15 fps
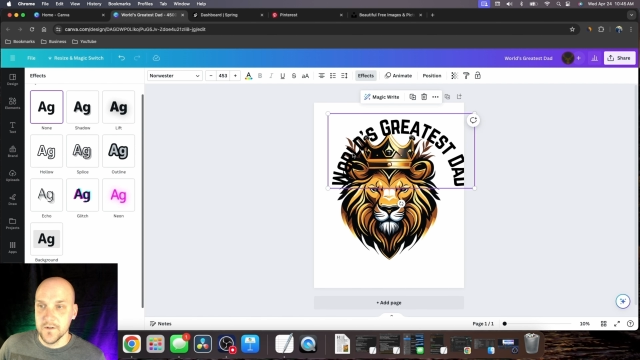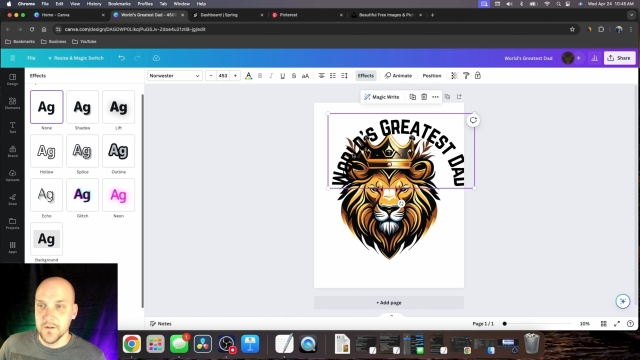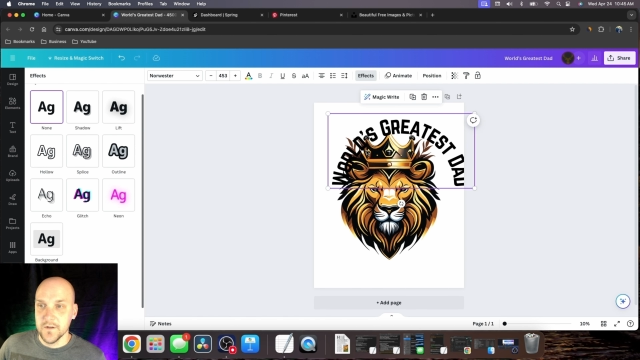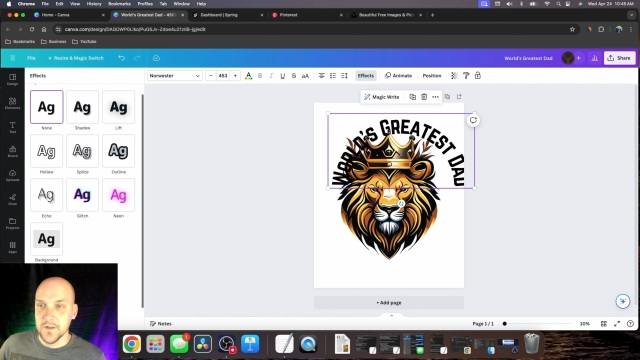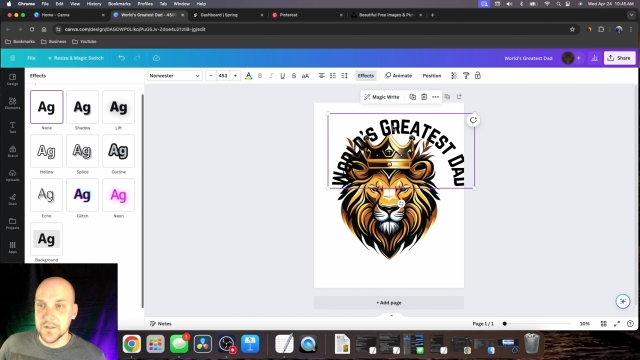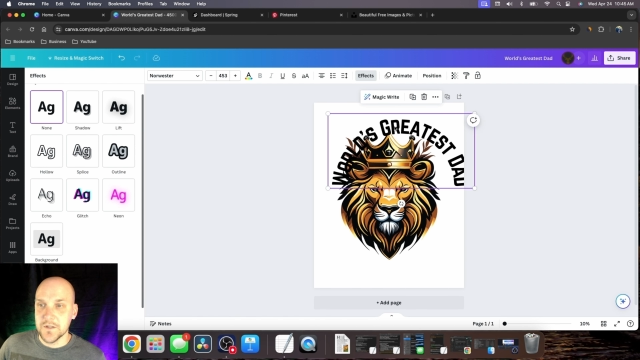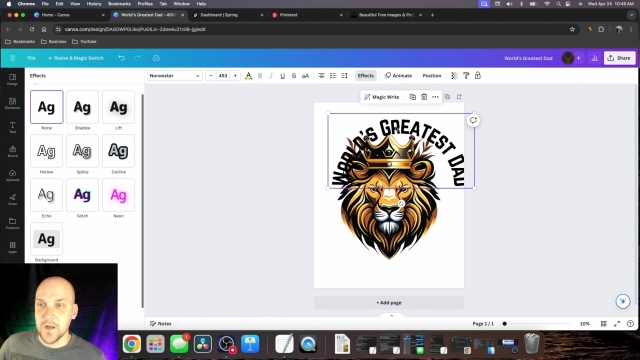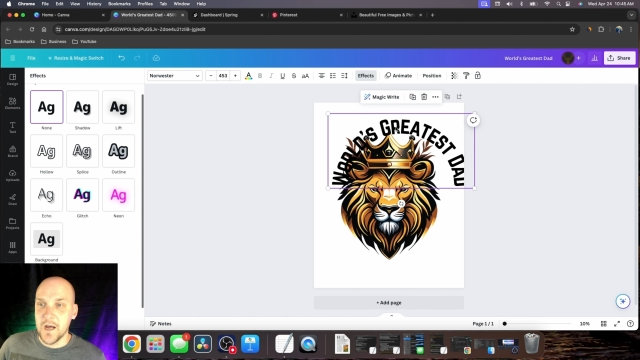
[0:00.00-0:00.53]

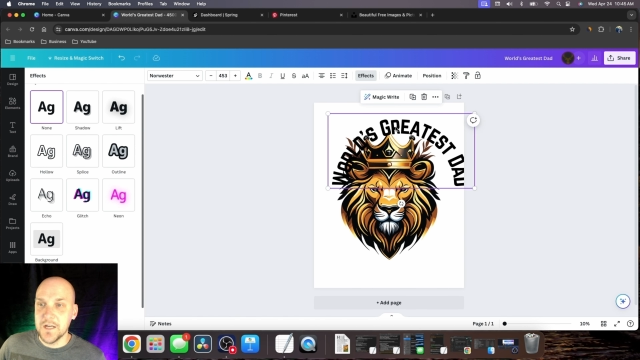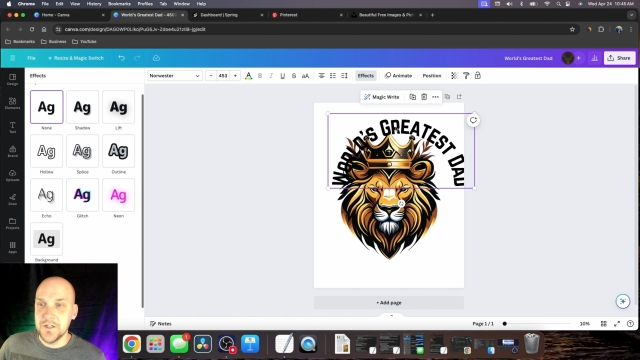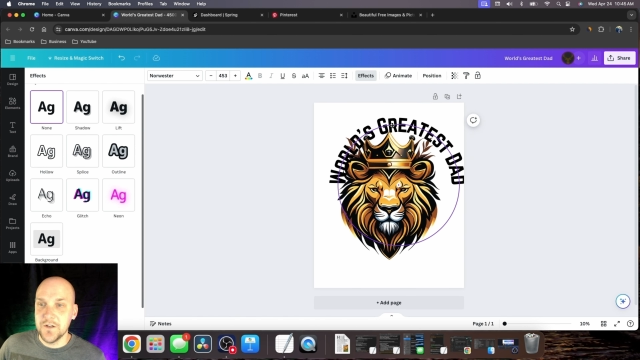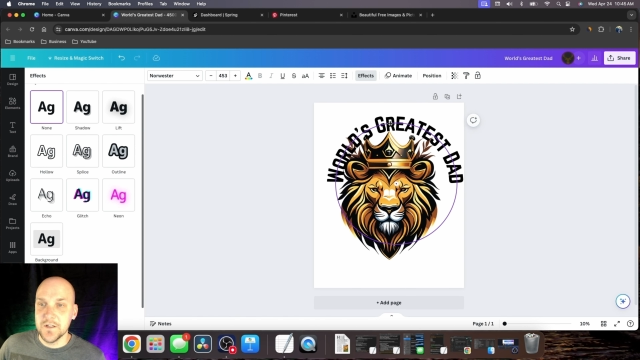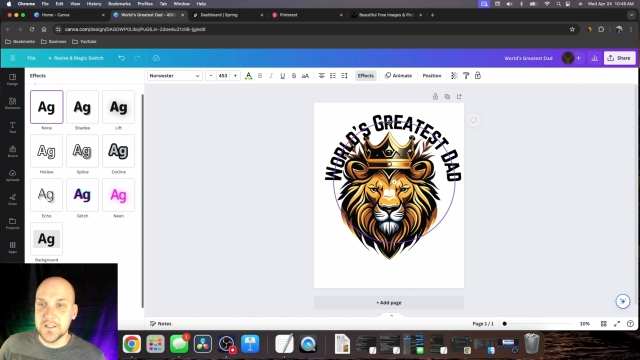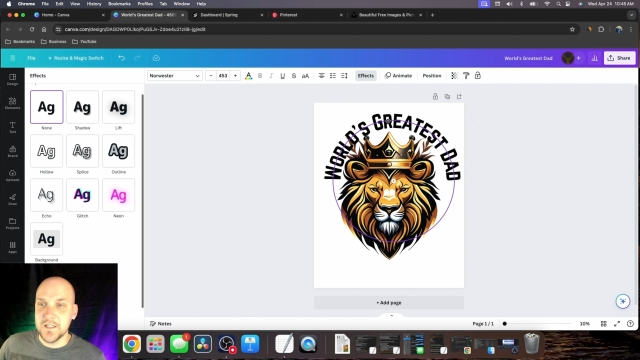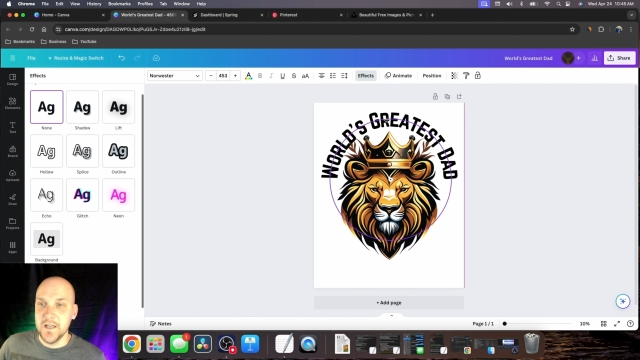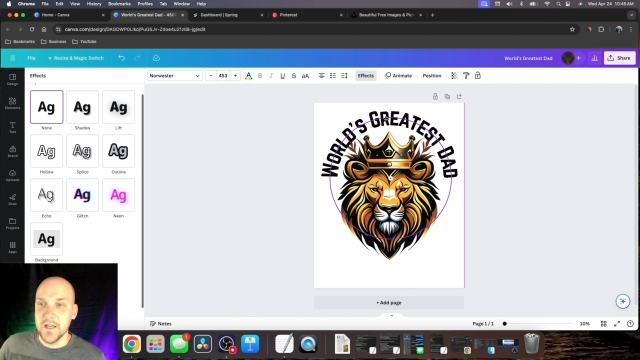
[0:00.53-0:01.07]
So as you
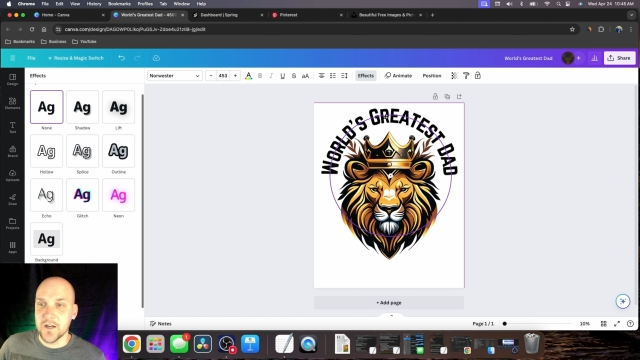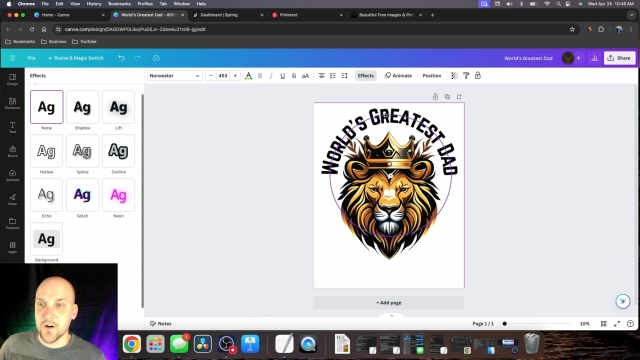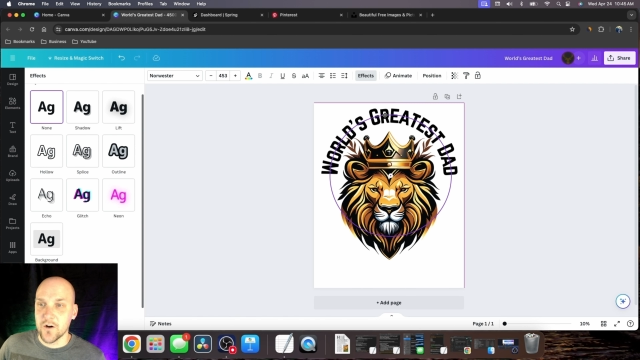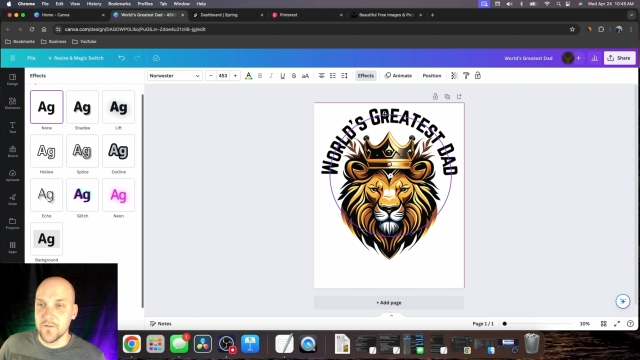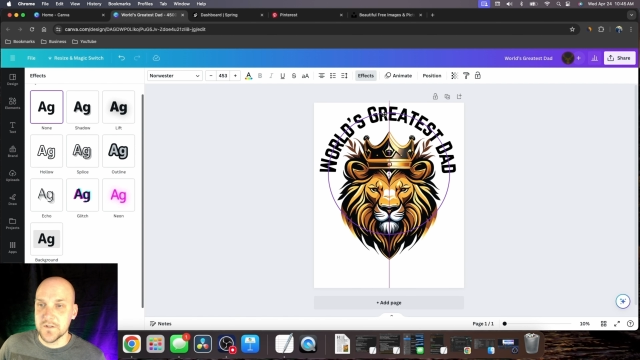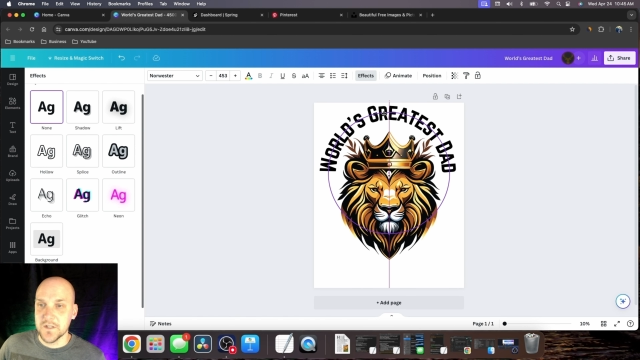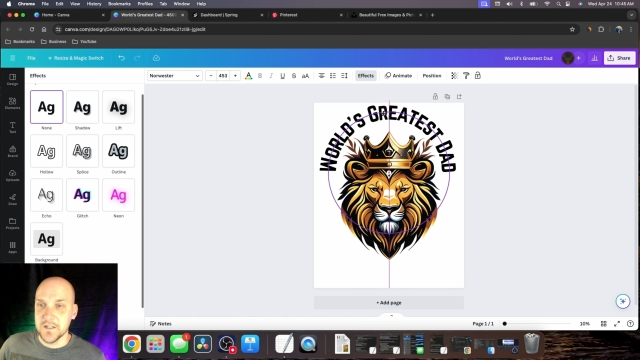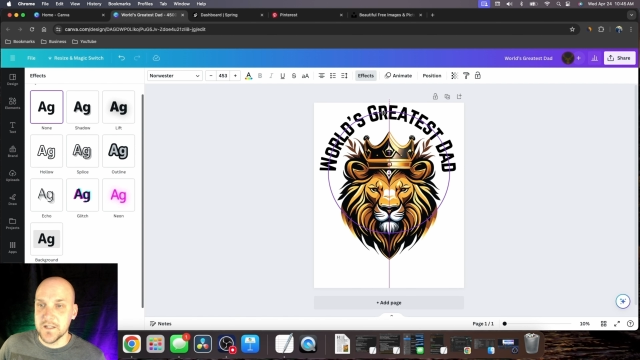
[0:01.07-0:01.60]
can see, it
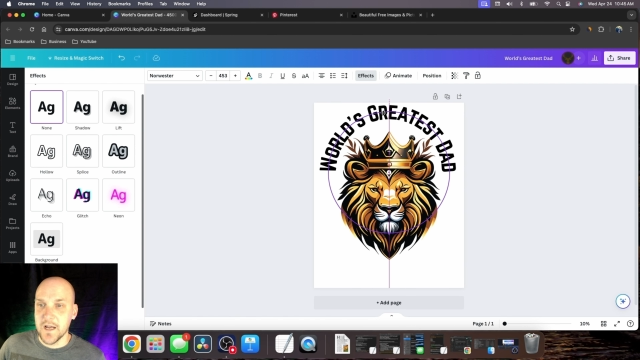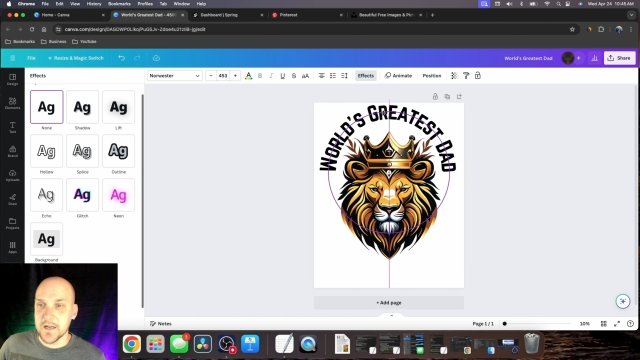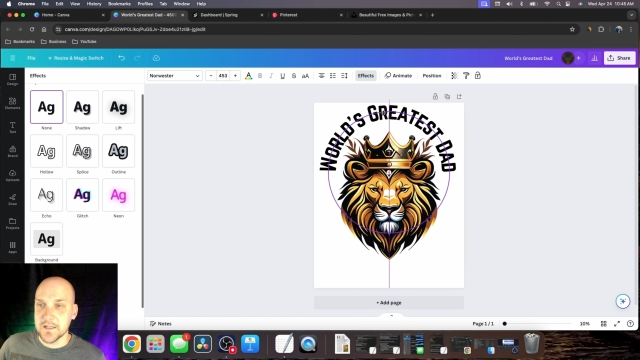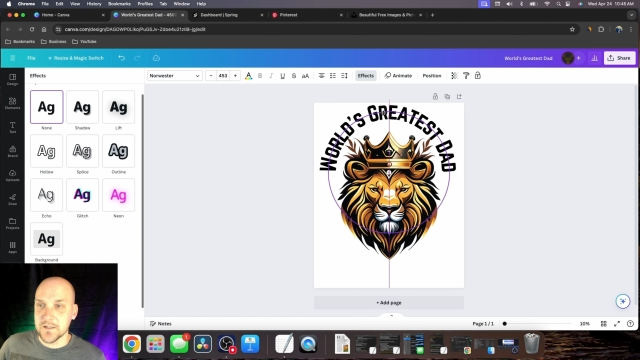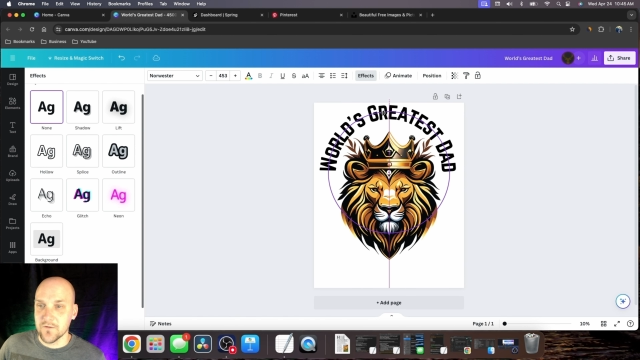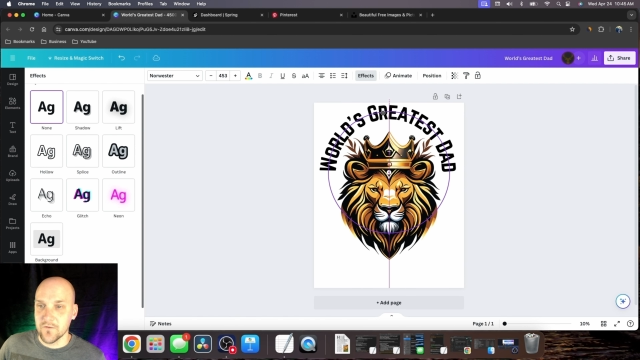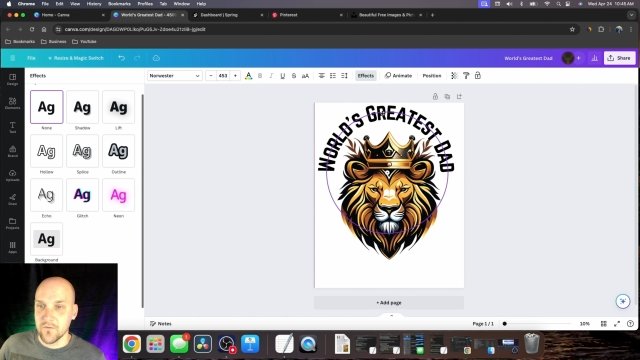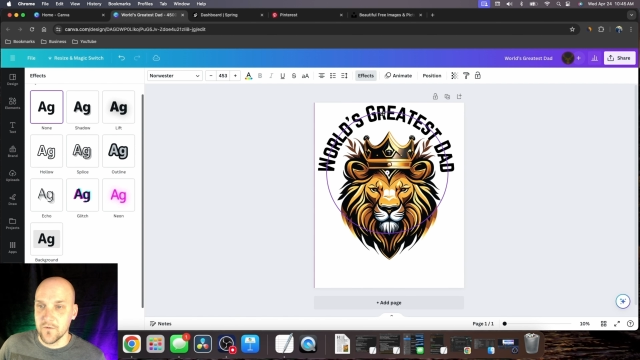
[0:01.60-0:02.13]
curves the
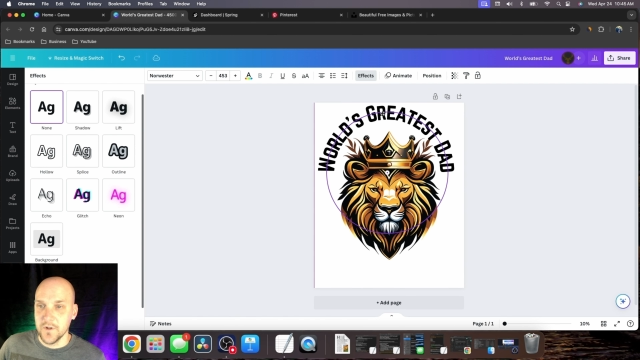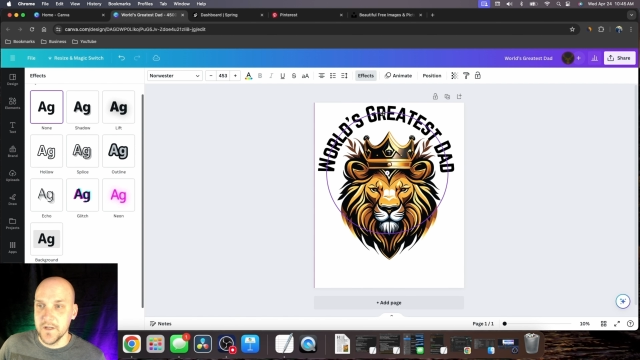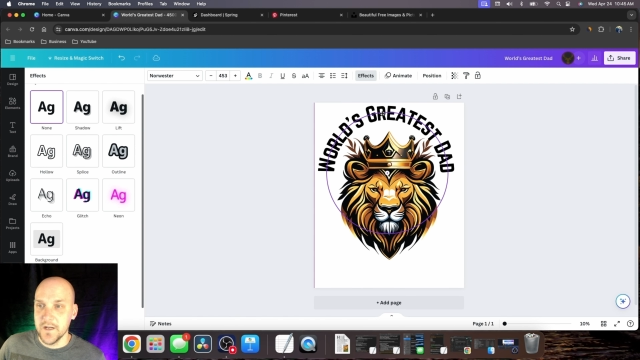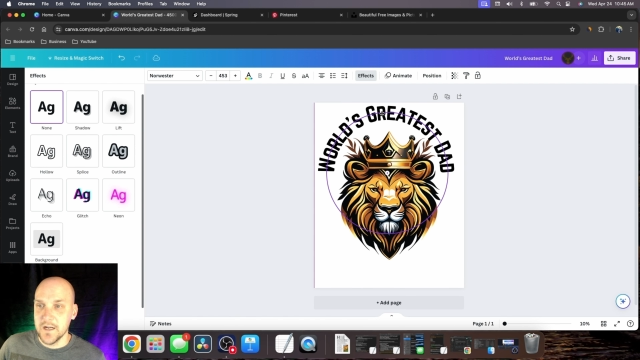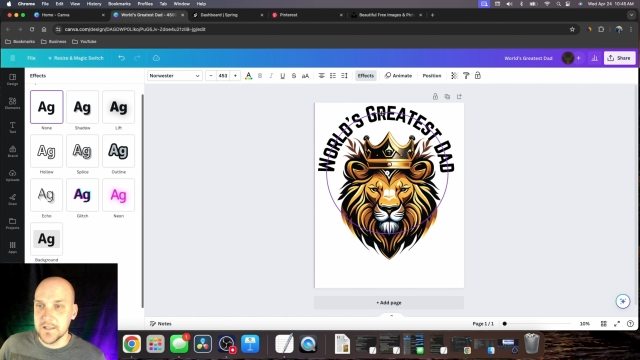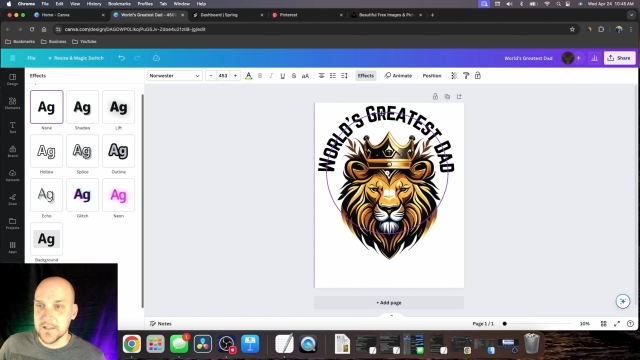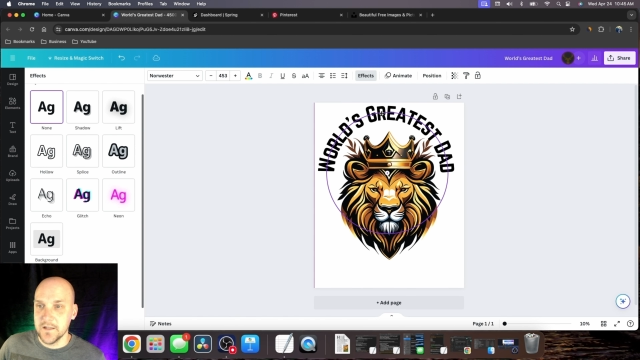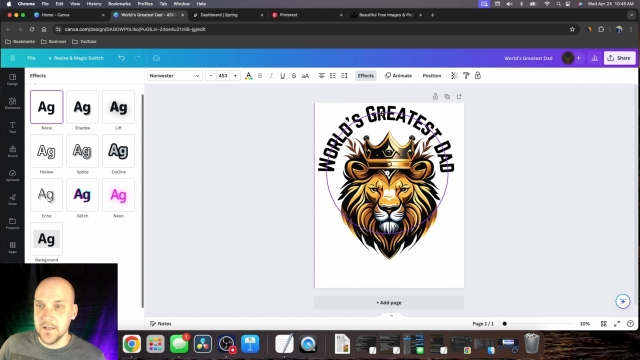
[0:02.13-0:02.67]
text really
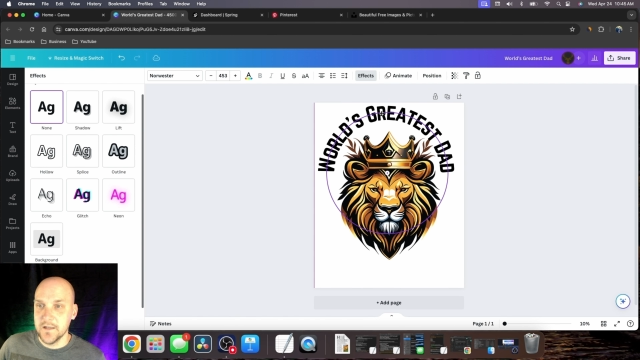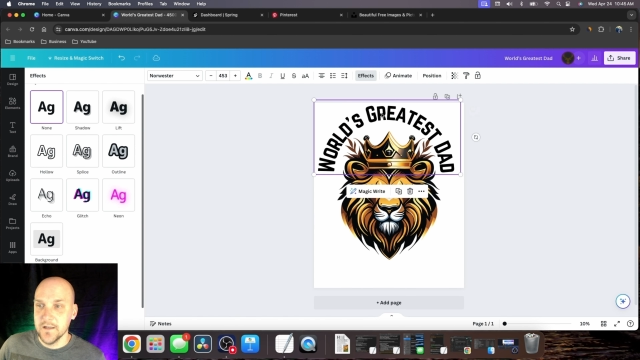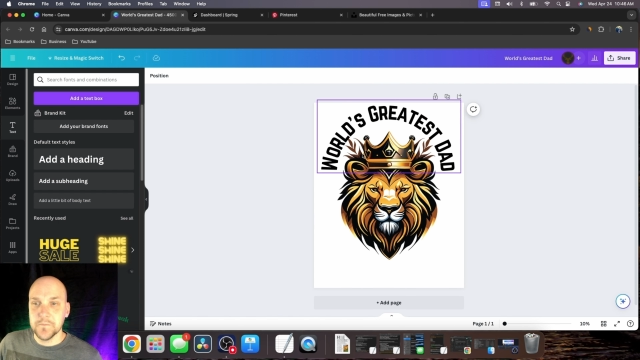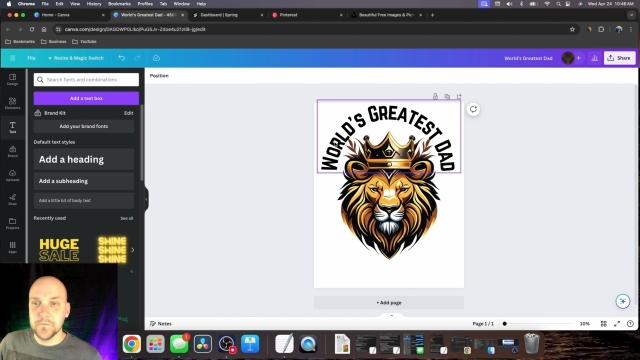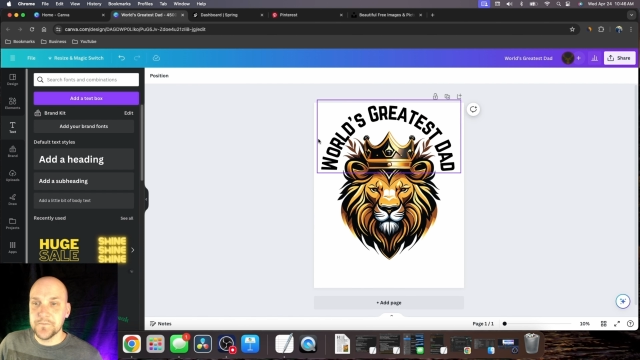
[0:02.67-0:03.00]
nicely.